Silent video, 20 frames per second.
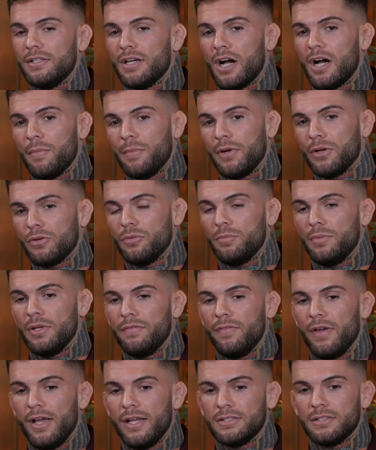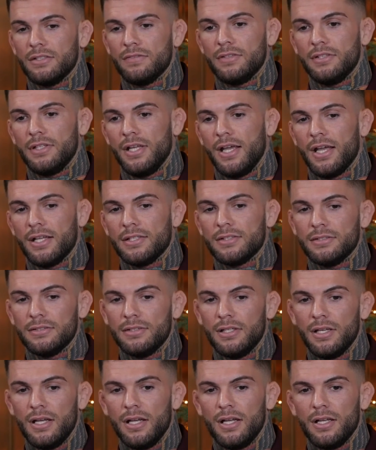Dominic will be evasive and dance
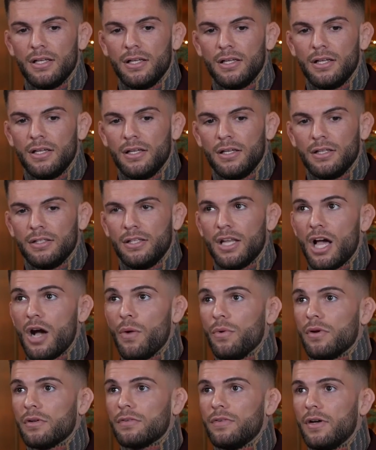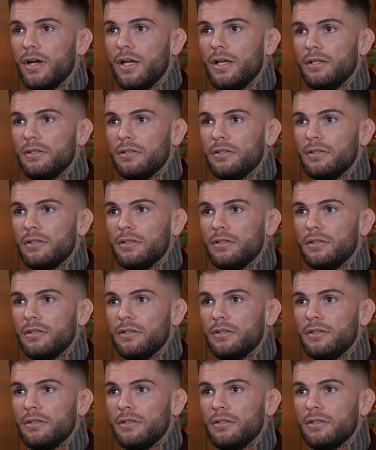and not want to fight.